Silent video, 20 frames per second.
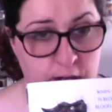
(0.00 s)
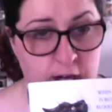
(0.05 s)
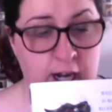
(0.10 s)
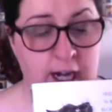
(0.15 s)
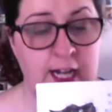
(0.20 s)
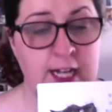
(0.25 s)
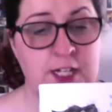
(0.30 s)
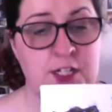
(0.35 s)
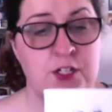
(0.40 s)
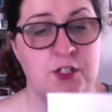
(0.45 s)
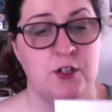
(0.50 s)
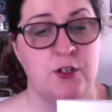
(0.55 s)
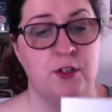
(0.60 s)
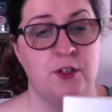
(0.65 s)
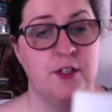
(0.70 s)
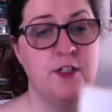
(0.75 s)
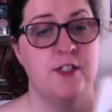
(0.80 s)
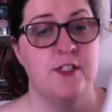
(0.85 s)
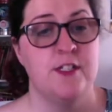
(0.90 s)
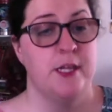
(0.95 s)
I
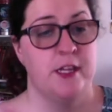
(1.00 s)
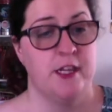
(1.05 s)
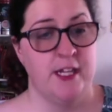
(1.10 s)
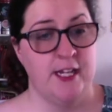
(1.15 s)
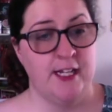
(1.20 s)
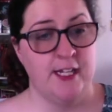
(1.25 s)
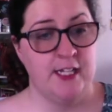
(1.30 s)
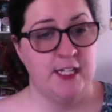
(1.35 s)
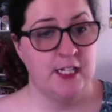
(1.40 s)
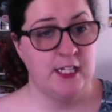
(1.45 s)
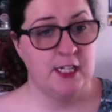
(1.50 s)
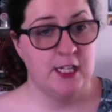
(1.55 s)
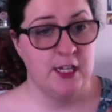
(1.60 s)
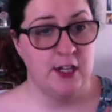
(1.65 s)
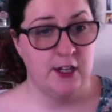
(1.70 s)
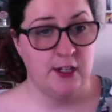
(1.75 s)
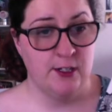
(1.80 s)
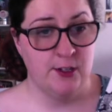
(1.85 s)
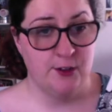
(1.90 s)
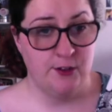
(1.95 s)
don't think that
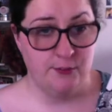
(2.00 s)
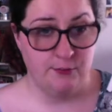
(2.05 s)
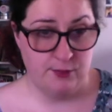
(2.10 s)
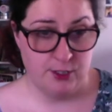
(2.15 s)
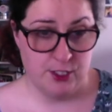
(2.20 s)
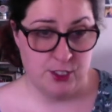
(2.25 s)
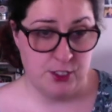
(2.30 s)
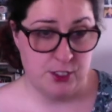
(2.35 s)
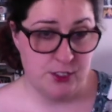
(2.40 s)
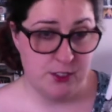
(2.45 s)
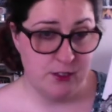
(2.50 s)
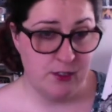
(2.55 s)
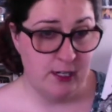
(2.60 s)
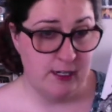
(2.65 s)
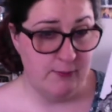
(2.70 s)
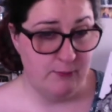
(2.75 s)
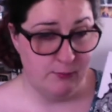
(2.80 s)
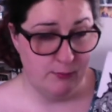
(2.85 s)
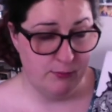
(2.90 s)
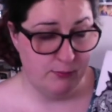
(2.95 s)
I could have wished,
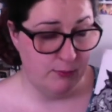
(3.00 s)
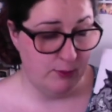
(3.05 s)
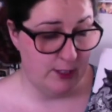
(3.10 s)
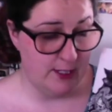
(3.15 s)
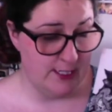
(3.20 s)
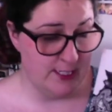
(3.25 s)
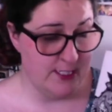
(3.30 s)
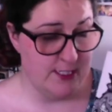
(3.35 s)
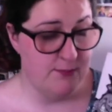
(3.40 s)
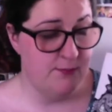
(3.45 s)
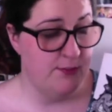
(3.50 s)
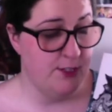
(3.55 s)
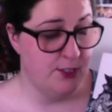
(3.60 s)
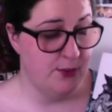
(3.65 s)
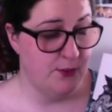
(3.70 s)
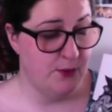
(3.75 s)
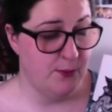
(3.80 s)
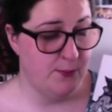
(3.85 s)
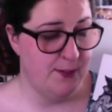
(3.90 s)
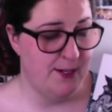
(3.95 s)
I did wish
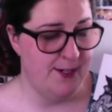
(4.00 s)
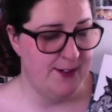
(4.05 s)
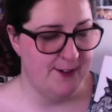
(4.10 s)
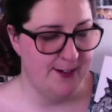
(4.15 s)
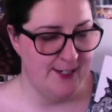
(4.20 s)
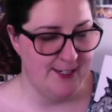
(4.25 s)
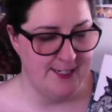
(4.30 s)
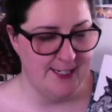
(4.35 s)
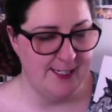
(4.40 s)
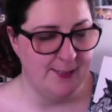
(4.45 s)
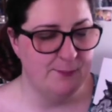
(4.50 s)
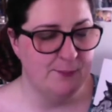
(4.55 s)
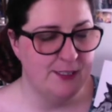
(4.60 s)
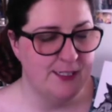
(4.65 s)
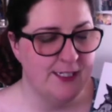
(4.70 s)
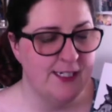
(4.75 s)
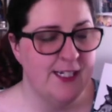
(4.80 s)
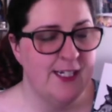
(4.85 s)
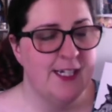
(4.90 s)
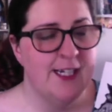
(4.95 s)
for a better ending, but